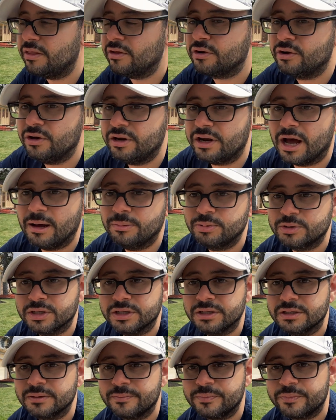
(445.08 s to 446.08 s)
good
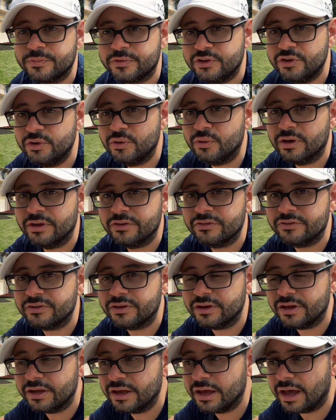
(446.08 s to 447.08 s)
option too is,
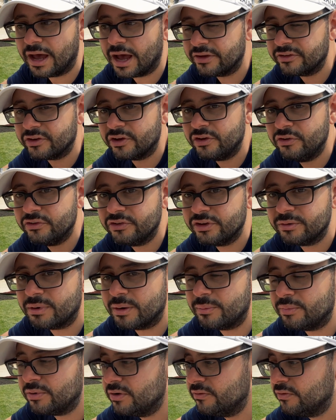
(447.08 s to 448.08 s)
as I used in my
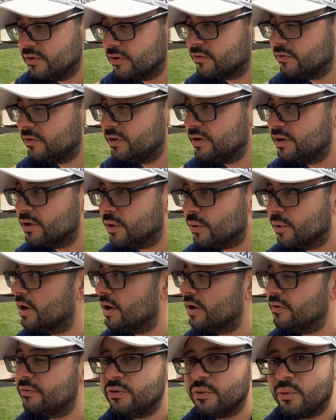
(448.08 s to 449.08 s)
previous video,
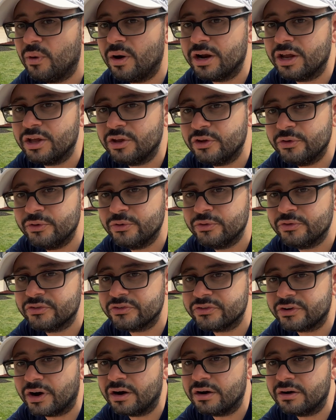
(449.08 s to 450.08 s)
if you want to use
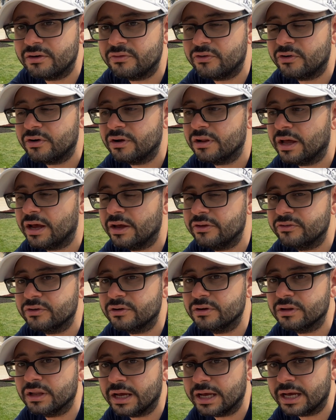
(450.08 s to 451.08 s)
starter
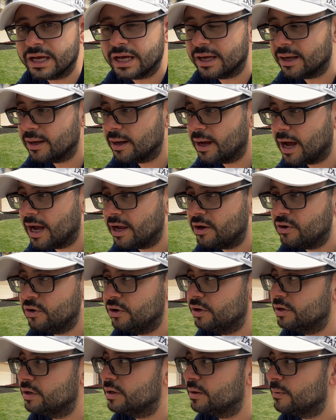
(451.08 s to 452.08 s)
fertilizer, like I
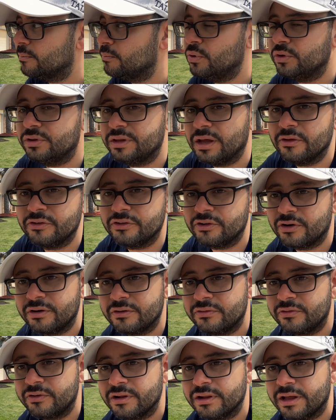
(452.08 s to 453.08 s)
could put down starter
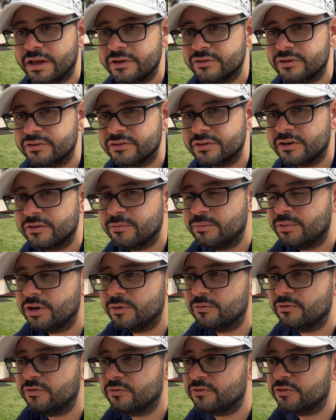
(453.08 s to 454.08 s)
fertilizer instead of
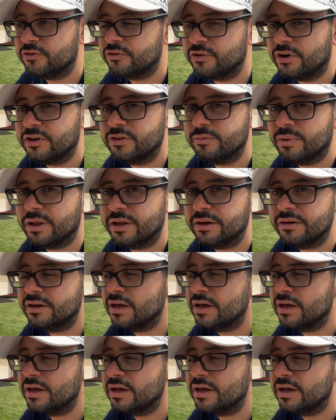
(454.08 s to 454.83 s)
putting stress blend.